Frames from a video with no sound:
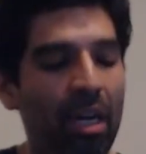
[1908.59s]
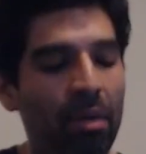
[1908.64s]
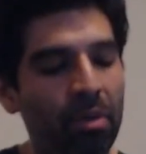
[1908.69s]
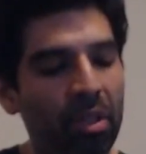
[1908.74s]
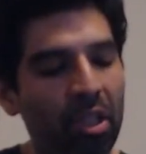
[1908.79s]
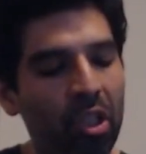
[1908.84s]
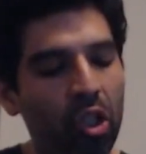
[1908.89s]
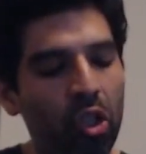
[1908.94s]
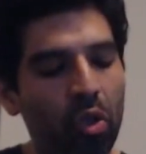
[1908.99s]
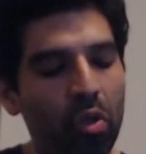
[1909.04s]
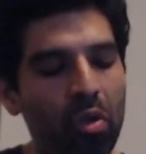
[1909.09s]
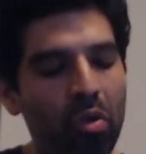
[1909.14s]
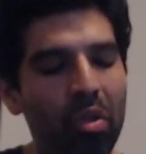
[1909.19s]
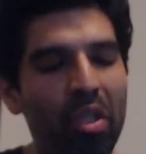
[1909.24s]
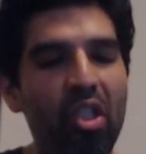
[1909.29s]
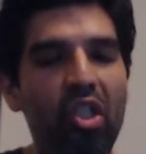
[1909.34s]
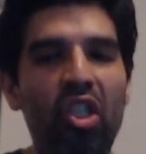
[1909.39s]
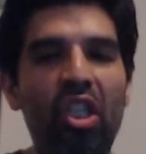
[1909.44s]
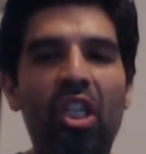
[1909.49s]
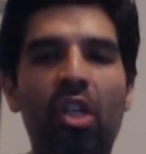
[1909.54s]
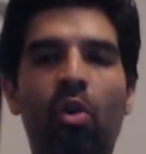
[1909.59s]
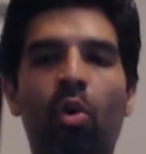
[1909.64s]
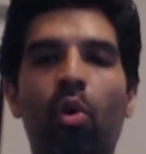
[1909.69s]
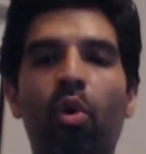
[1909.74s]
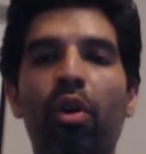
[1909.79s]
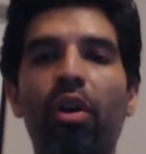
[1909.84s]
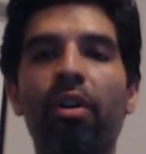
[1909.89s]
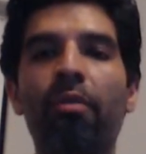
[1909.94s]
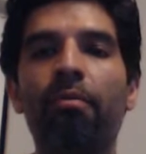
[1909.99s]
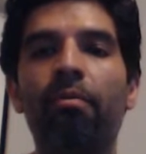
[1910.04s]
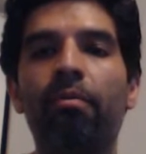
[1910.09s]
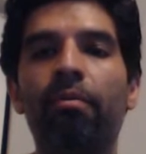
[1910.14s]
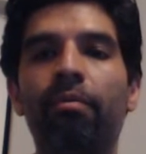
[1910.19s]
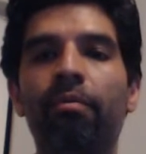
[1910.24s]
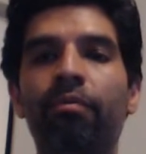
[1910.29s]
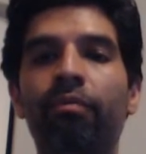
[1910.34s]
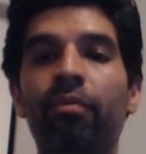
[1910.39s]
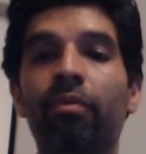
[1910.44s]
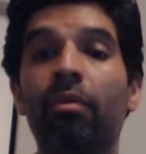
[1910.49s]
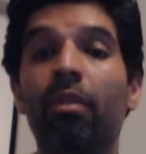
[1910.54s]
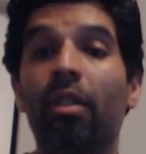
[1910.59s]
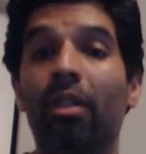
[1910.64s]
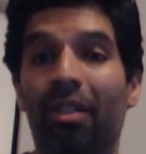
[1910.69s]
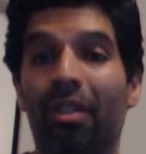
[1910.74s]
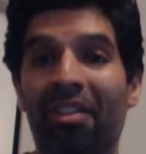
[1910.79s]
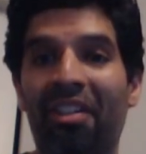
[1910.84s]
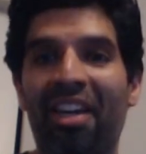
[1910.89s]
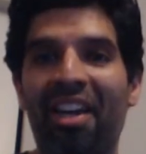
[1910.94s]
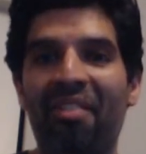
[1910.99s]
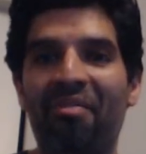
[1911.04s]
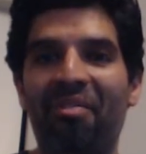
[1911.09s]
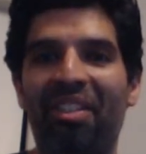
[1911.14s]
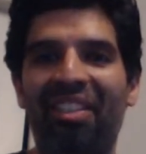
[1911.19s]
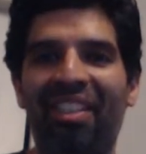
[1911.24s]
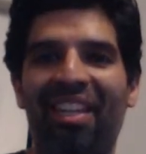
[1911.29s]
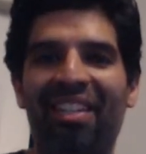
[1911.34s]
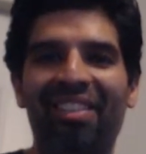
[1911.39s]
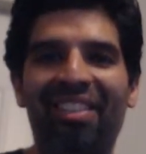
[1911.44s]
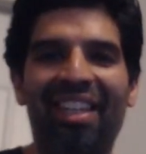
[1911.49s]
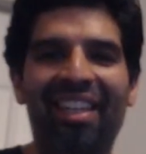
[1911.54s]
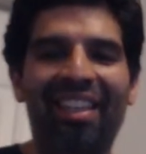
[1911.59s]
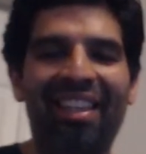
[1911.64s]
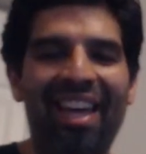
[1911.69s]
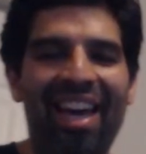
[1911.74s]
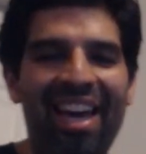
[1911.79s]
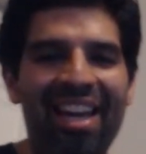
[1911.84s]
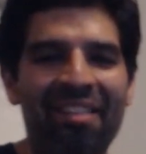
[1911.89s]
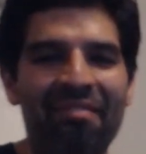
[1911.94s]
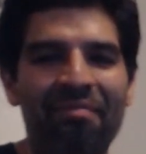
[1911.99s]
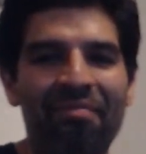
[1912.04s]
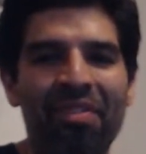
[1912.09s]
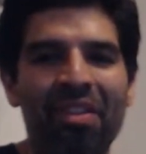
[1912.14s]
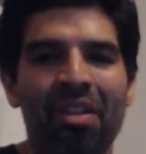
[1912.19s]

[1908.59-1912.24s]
I'm going to show you the G chord. Okay, which sounds like that.